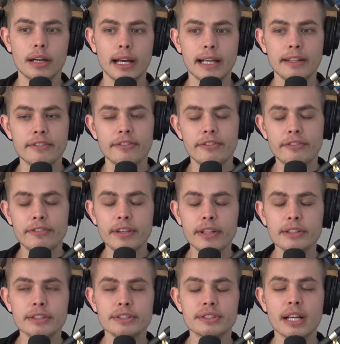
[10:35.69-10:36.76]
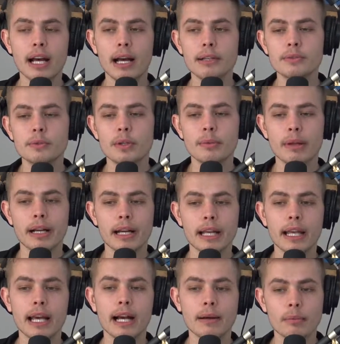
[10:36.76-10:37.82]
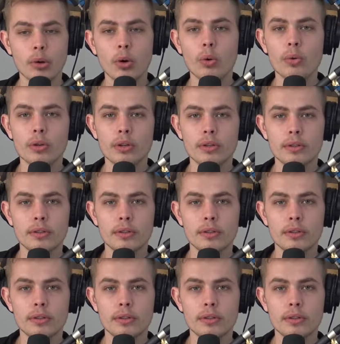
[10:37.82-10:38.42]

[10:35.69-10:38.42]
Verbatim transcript: I can feel there's times where I'm like, yeah, I'm old,